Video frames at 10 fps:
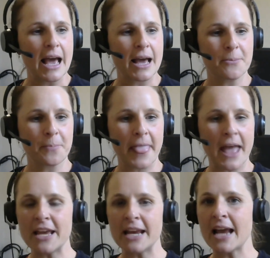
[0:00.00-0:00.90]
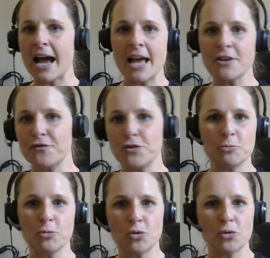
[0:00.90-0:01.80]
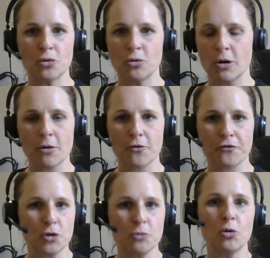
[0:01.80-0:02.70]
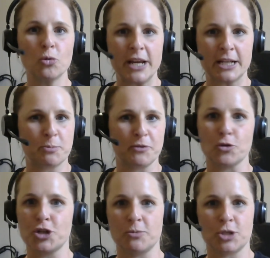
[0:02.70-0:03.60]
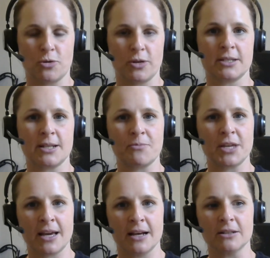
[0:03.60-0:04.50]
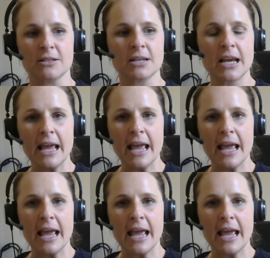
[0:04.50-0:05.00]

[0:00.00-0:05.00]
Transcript: And then I had a few more weeks before she was doing something else.